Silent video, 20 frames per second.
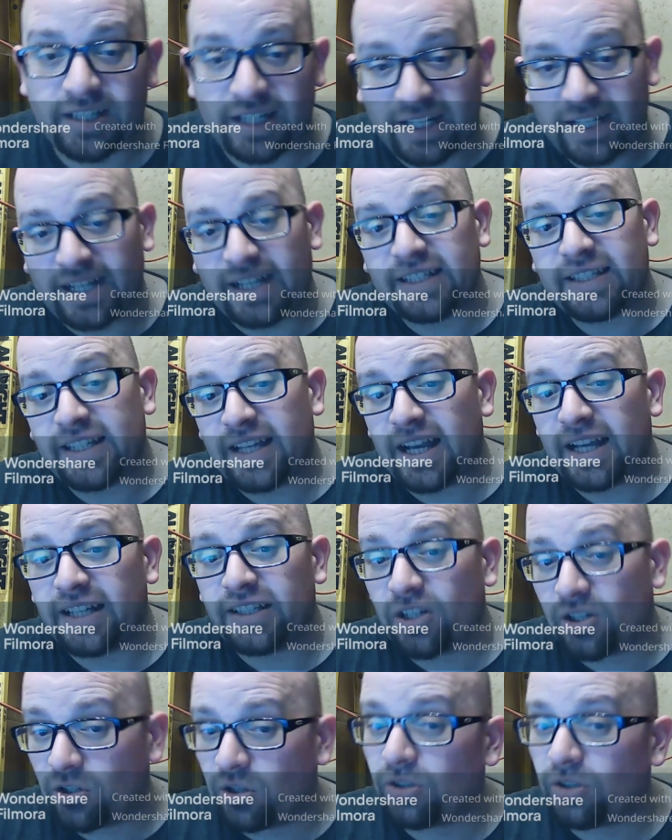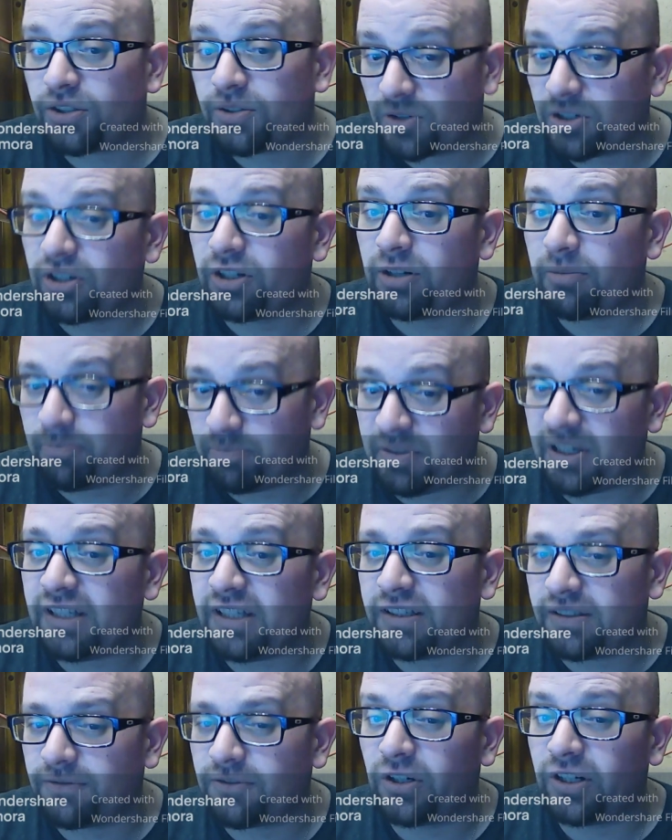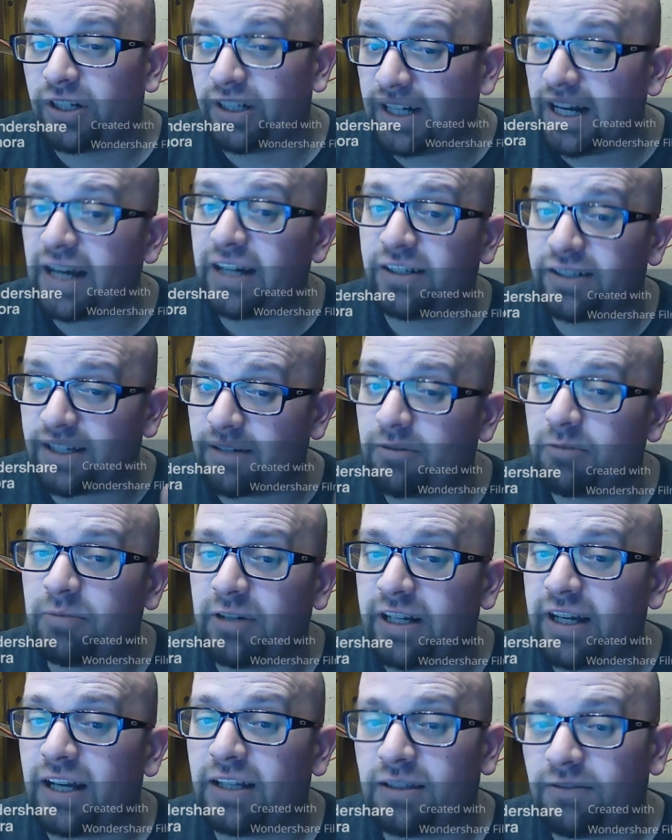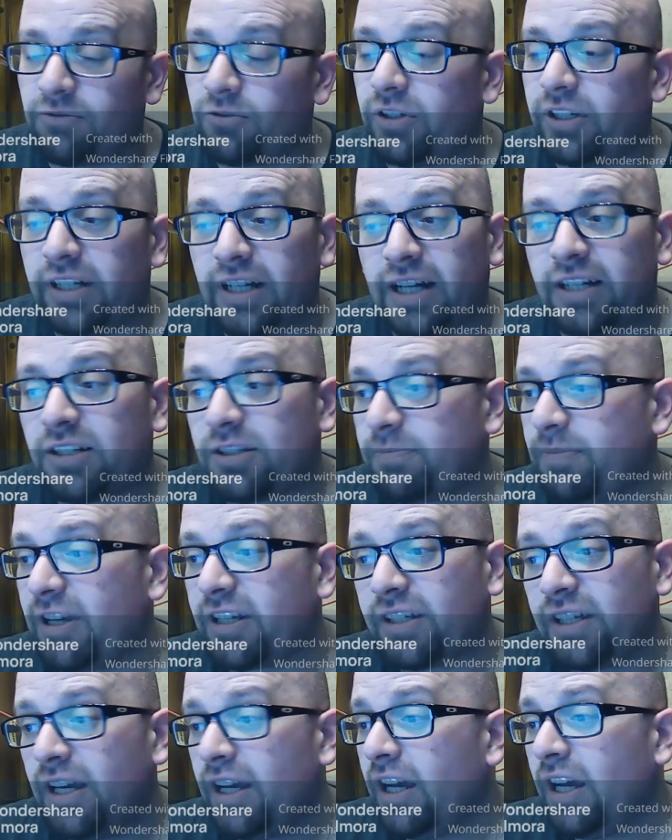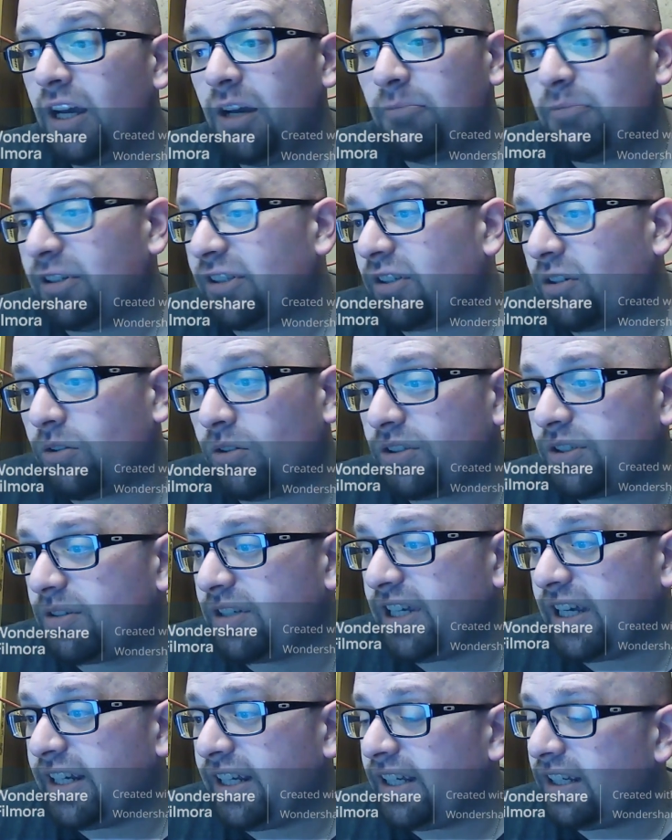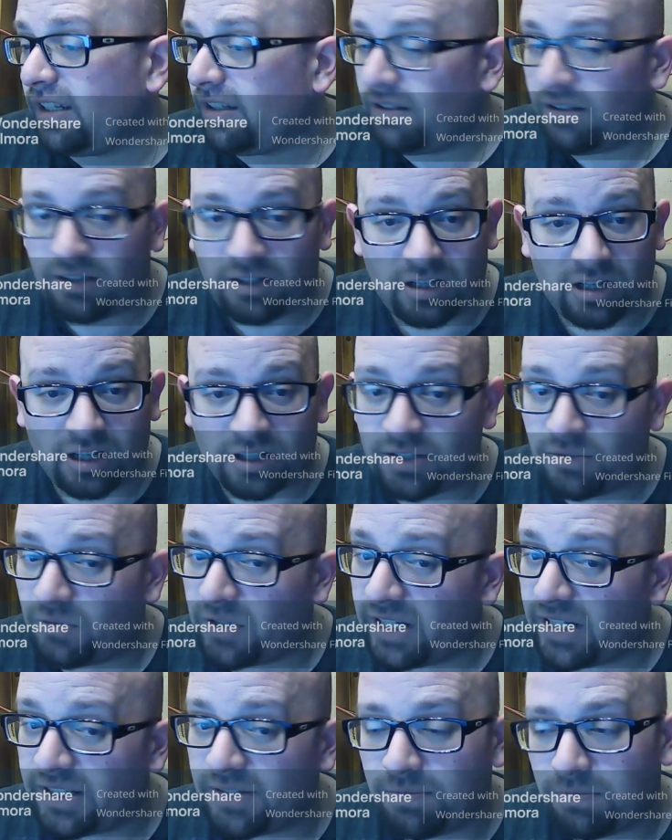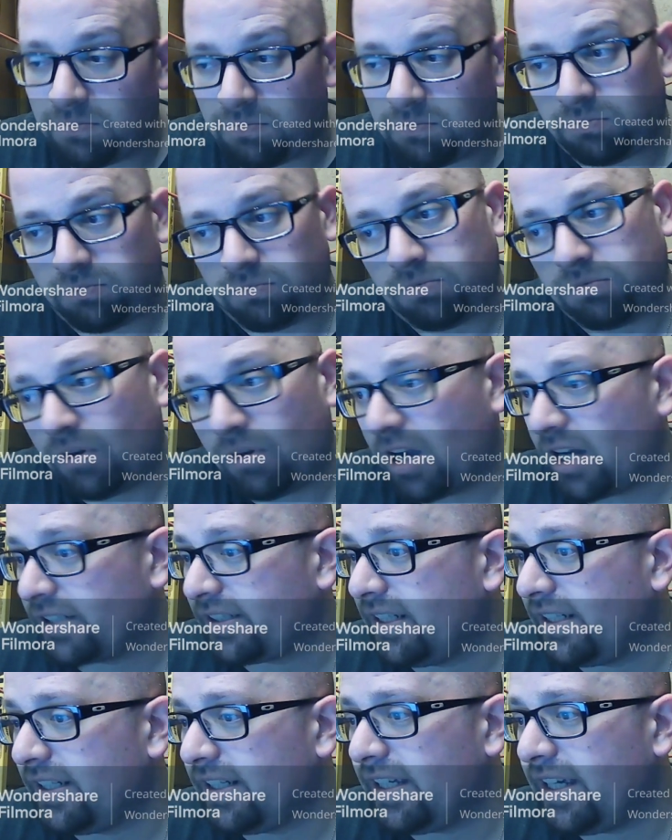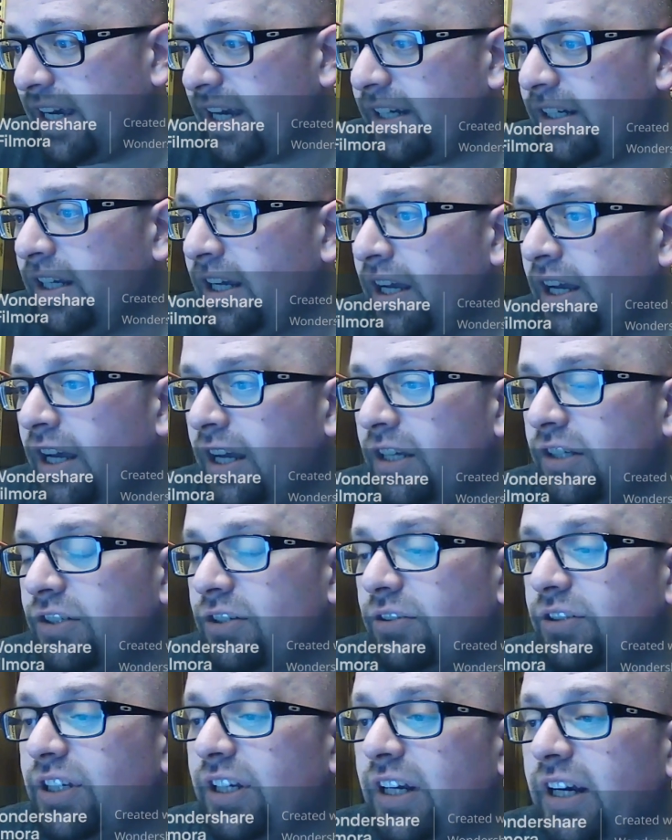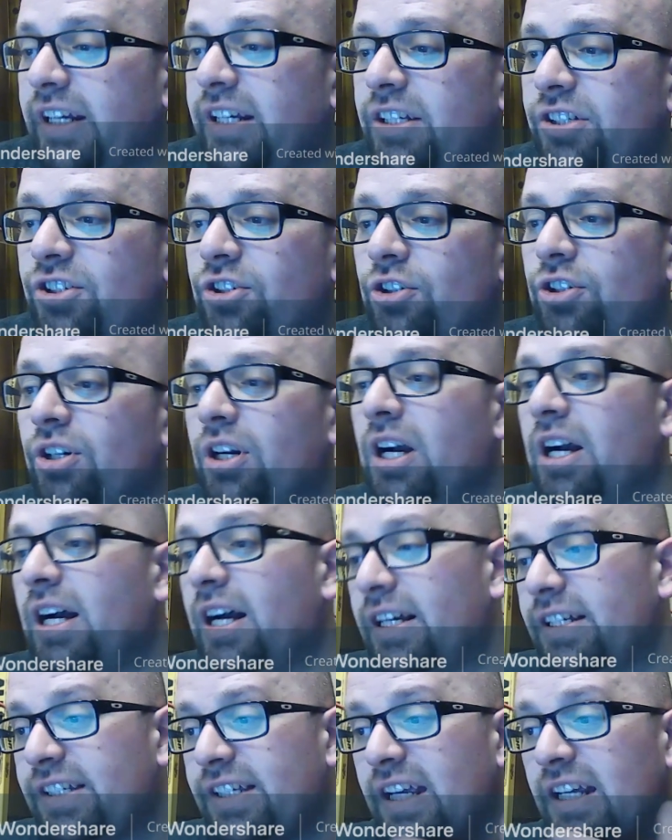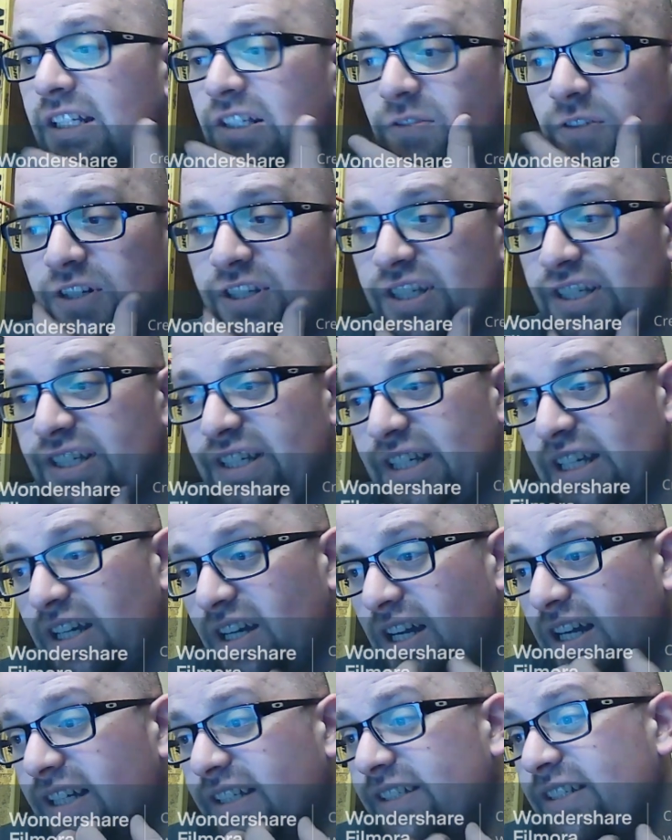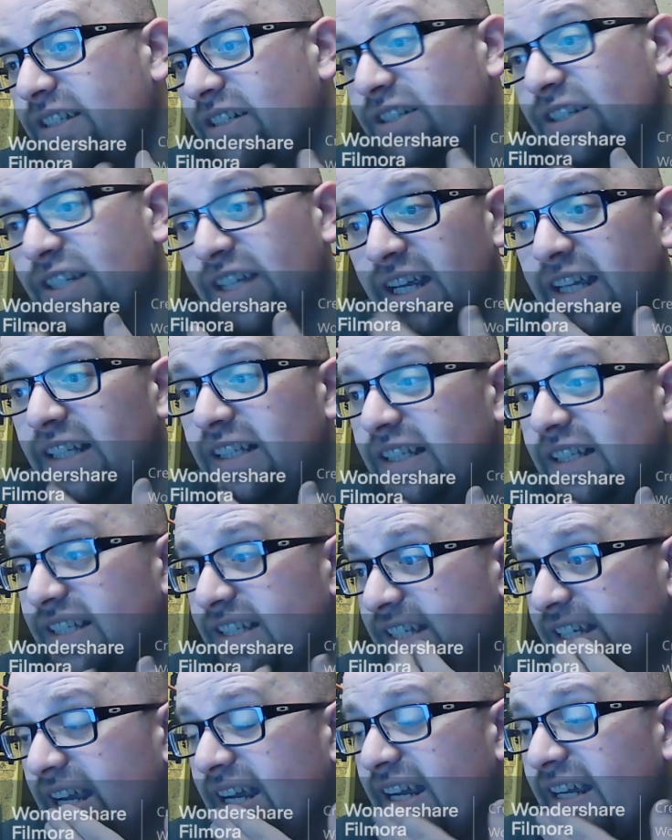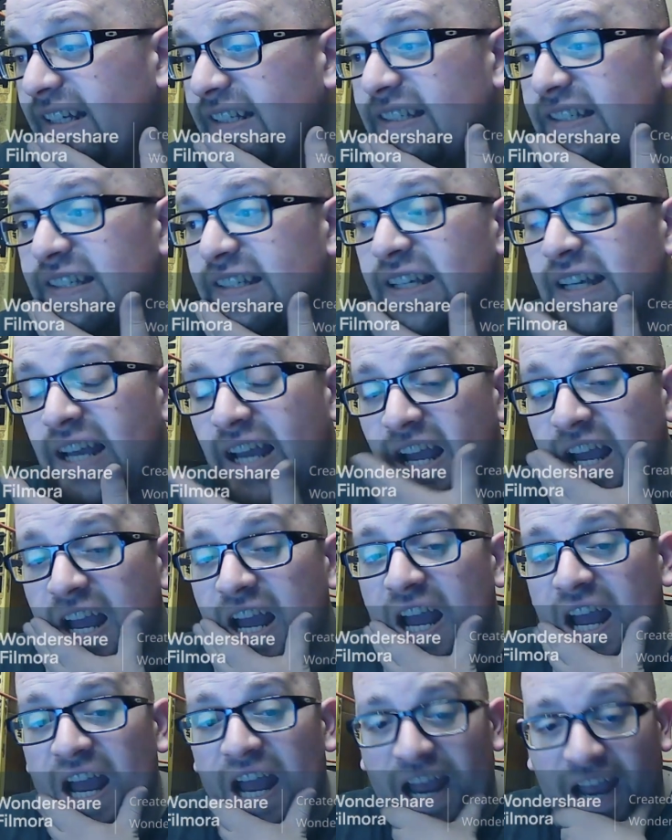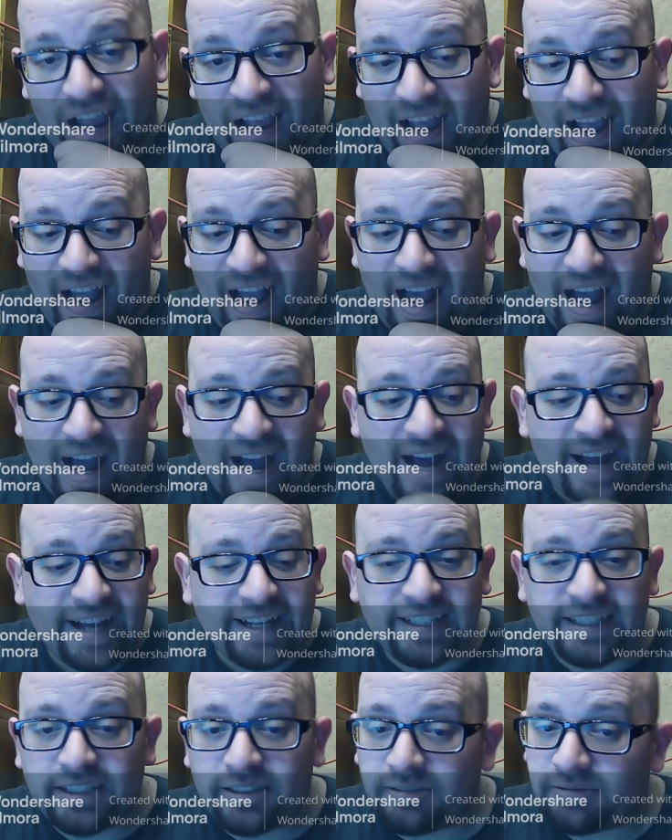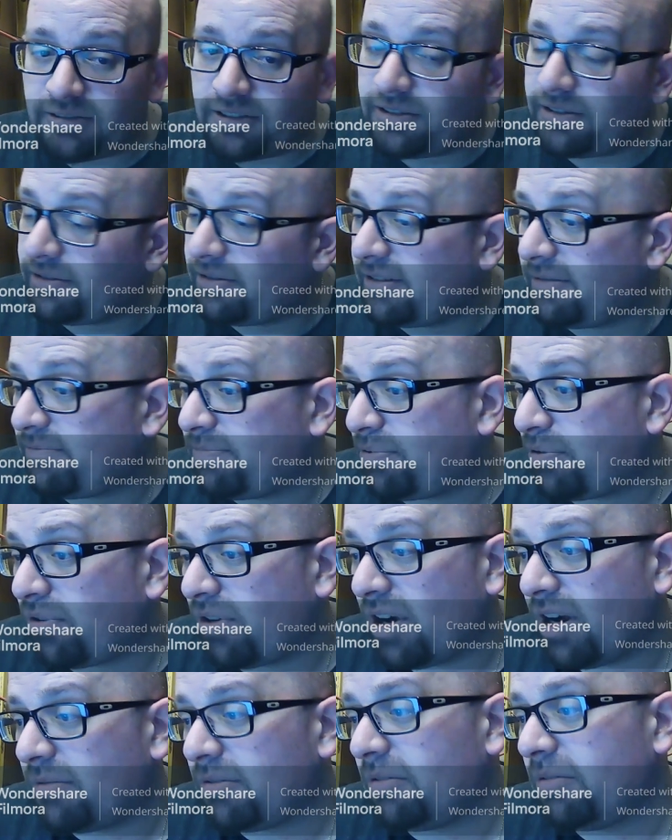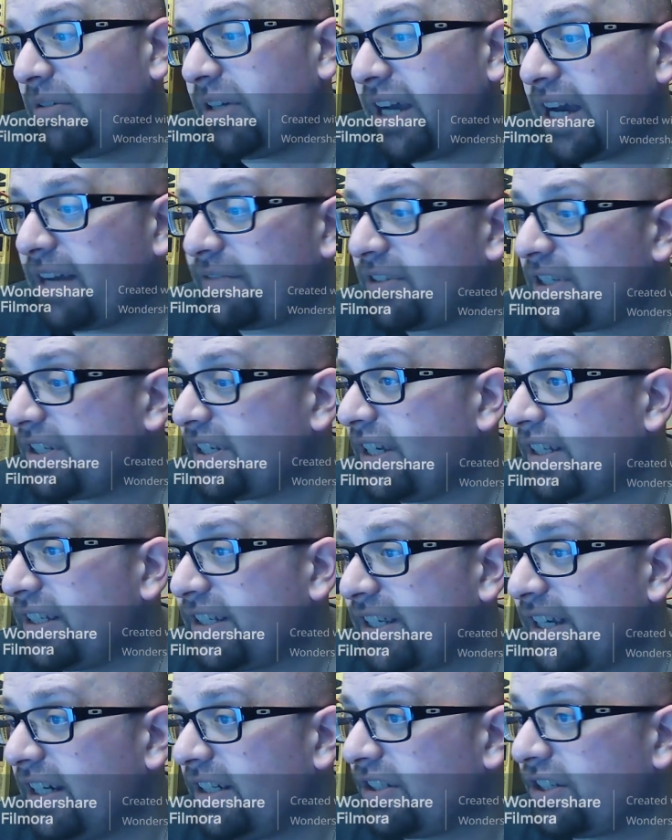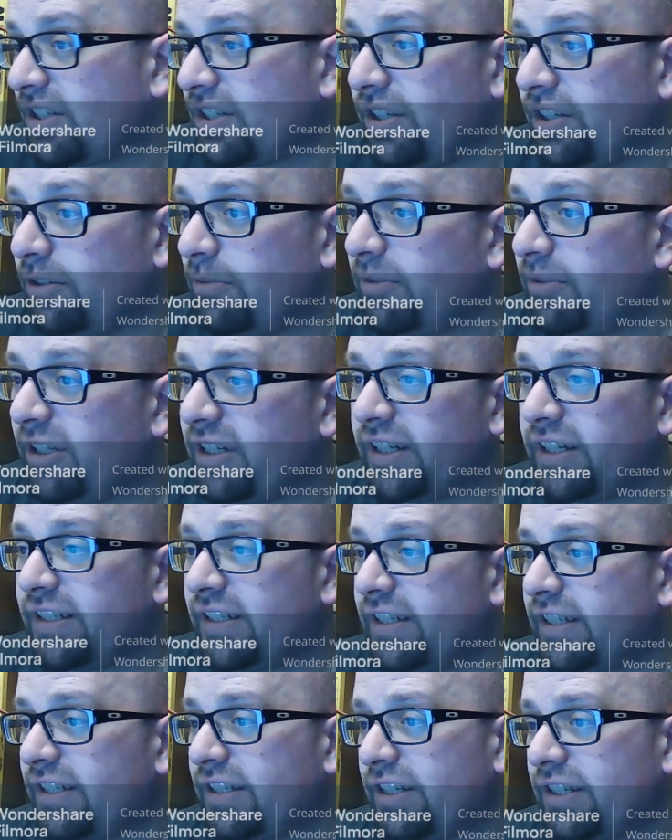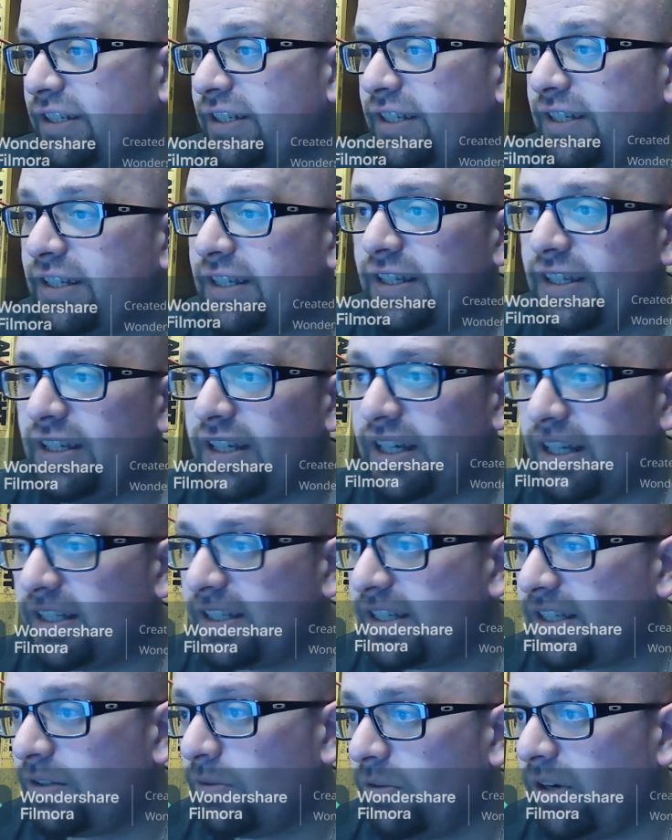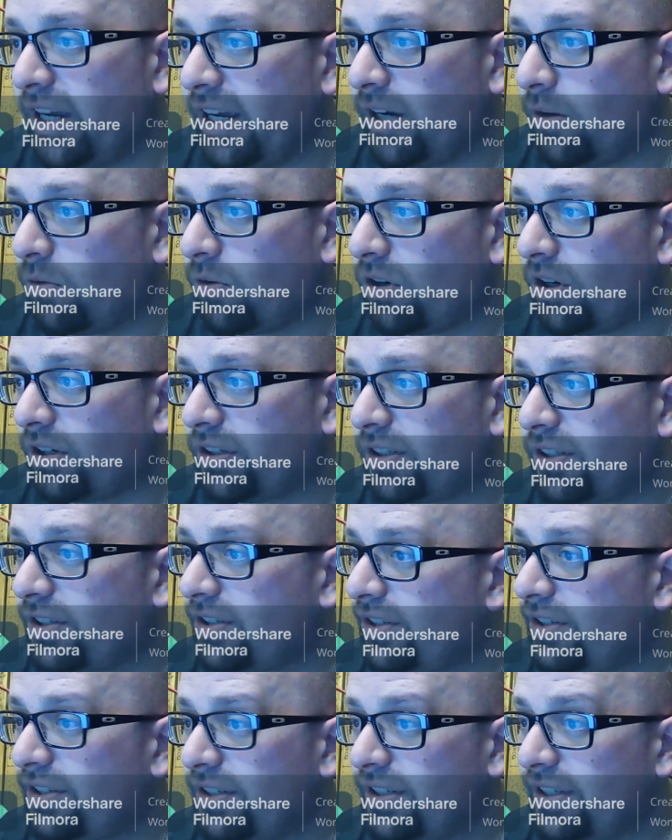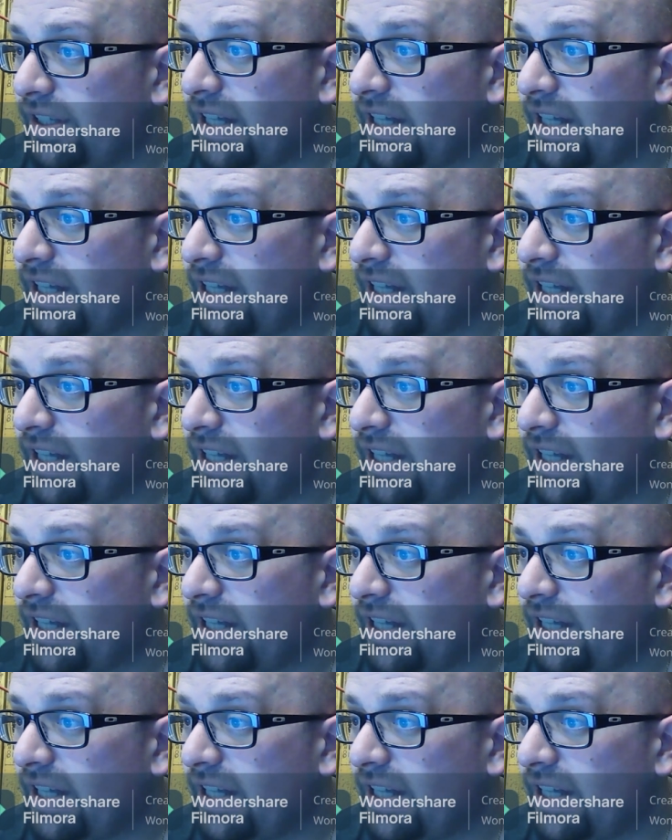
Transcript: Like I said, the Colts were going to beat the 49ers. Everybody had the 49ers picked, but the Colts did it. Carson Wentz rocked it again. So tonight is your uh, Saints versus Seahawks. They're saying the Saints. I probably have to say the Saints too because it's just it's the way it works.